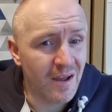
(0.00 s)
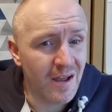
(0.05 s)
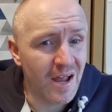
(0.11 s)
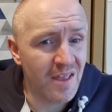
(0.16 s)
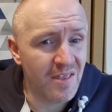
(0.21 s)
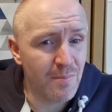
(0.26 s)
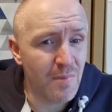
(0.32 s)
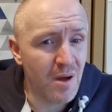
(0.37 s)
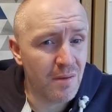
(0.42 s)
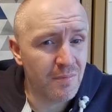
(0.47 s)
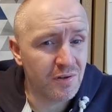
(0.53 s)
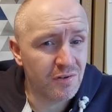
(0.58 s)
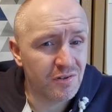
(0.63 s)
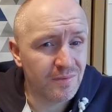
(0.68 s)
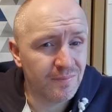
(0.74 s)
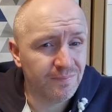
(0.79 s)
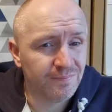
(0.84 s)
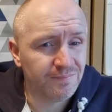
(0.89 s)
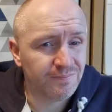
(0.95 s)
at the moment.
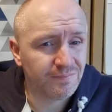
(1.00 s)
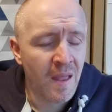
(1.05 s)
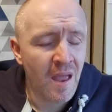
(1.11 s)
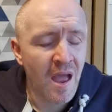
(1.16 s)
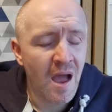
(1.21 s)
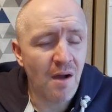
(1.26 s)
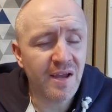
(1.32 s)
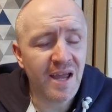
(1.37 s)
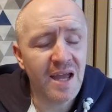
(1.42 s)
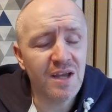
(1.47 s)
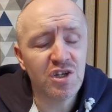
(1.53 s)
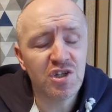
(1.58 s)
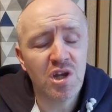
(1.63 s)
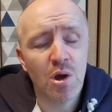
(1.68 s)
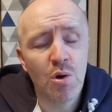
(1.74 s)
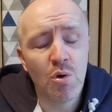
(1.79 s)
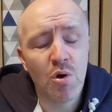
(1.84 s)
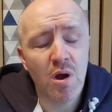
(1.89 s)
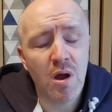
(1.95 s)
Okay,
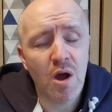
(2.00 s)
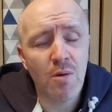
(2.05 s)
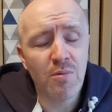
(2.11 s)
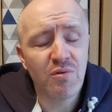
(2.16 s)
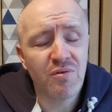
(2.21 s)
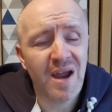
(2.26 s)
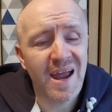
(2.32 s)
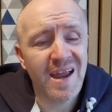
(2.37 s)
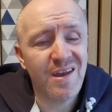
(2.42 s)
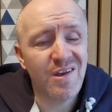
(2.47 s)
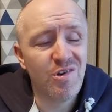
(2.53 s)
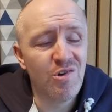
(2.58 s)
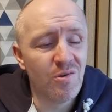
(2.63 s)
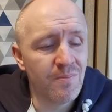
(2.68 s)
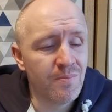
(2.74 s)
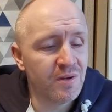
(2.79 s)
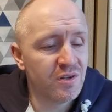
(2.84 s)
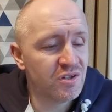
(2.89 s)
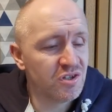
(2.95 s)
so upgrade
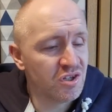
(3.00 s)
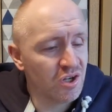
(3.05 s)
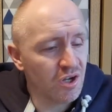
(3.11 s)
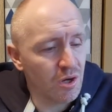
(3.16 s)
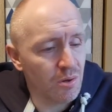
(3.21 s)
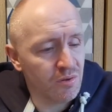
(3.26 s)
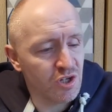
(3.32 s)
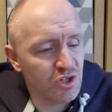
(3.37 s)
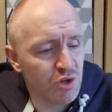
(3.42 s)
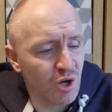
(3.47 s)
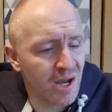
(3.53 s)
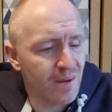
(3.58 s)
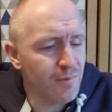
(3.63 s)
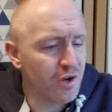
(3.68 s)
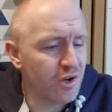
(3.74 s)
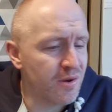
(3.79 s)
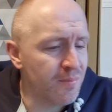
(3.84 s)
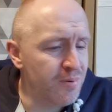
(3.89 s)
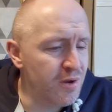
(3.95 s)
number 2. I'm just looking at
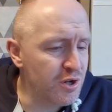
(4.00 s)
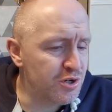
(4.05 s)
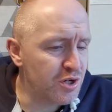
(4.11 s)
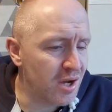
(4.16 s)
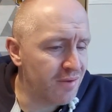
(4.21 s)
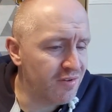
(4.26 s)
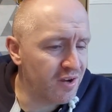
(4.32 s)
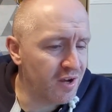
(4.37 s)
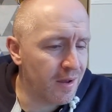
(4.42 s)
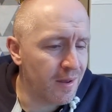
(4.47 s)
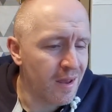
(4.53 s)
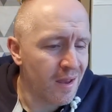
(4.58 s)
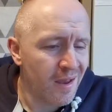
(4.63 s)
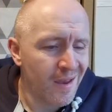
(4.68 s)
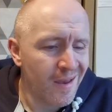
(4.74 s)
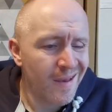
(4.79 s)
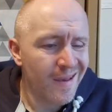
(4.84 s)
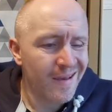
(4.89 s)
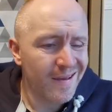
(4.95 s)
my computer over here.
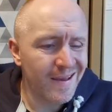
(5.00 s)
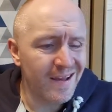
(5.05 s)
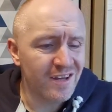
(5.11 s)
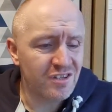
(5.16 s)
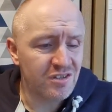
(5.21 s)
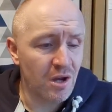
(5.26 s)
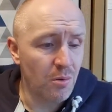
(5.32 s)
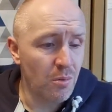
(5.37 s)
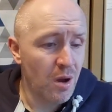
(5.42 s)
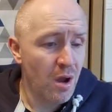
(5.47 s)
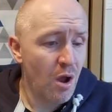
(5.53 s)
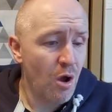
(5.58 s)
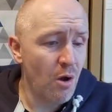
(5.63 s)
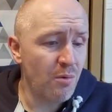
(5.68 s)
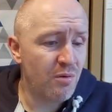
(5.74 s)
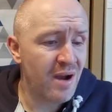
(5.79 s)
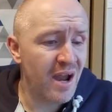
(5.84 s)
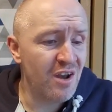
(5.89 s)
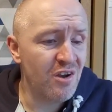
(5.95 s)
Yeah, so
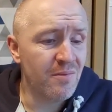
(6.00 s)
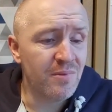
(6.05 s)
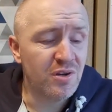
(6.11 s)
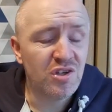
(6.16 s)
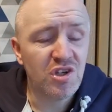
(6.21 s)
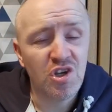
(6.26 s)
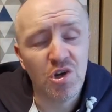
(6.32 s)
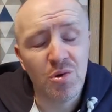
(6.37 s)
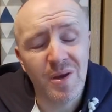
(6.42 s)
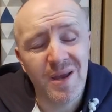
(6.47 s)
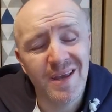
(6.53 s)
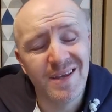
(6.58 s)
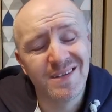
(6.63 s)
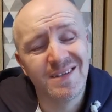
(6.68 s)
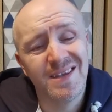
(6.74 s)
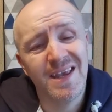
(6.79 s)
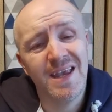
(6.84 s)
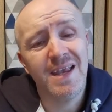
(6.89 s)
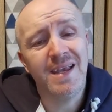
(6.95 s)
upgrade number 2
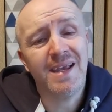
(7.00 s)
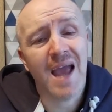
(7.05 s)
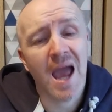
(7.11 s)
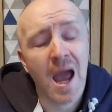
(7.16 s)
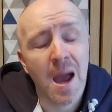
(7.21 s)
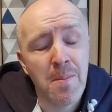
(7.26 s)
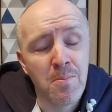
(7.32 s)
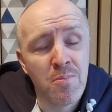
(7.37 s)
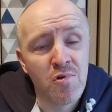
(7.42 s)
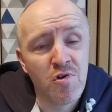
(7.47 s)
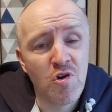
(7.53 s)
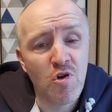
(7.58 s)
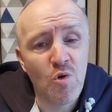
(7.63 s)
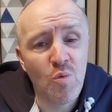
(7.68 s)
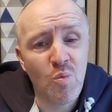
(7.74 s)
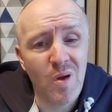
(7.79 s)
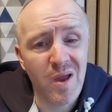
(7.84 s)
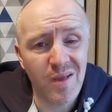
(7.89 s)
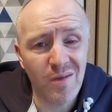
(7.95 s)
is the camera
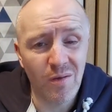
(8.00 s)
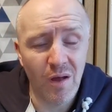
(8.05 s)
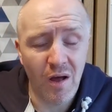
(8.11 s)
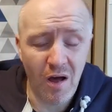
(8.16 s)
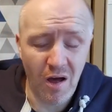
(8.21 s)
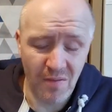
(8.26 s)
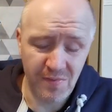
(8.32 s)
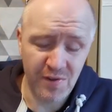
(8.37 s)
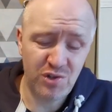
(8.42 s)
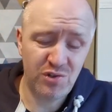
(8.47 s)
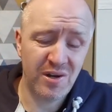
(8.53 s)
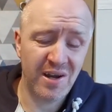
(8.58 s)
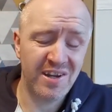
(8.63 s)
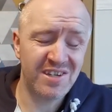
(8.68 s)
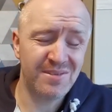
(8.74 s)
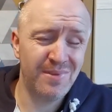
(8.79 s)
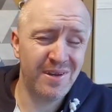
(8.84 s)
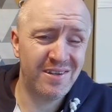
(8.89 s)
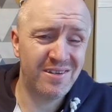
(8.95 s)
wheel on the
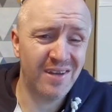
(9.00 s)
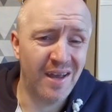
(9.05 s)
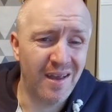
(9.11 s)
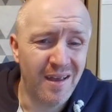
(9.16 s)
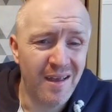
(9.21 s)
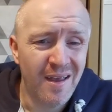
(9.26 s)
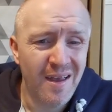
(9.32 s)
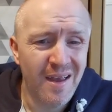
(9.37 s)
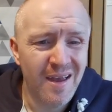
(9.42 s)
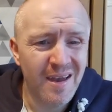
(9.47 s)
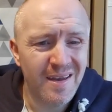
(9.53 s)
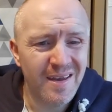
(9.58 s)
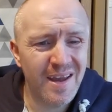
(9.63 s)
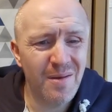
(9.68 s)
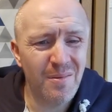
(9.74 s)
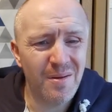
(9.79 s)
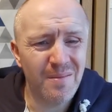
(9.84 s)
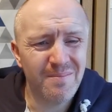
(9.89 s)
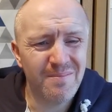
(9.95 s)
transmitter.
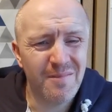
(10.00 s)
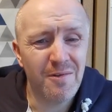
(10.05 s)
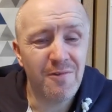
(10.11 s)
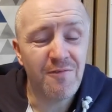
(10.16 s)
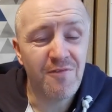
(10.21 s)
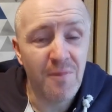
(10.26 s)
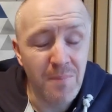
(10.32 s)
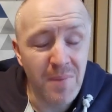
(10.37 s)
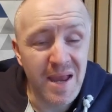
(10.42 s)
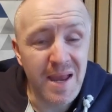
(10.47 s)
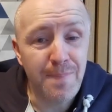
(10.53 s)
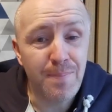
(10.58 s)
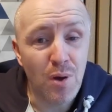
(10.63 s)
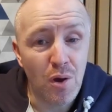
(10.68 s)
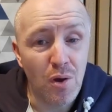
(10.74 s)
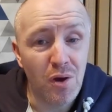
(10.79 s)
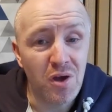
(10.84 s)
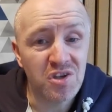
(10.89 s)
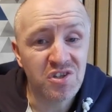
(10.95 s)
Now, for me
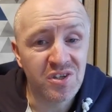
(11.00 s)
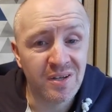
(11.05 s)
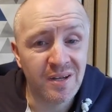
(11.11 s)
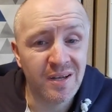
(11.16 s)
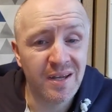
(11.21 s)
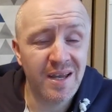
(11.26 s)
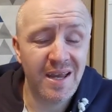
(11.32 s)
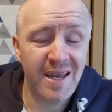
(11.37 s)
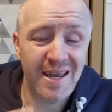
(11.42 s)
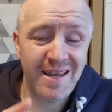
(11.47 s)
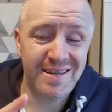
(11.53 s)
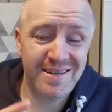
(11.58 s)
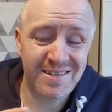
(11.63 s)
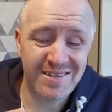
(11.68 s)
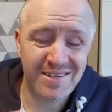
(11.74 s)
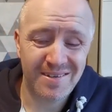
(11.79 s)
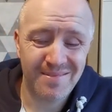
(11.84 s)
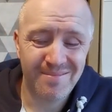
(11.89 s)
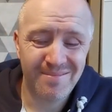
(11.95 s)
personally,
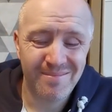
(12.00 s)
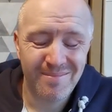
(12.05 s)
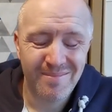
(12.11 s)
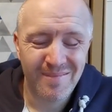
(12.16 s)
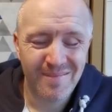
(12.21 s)
it's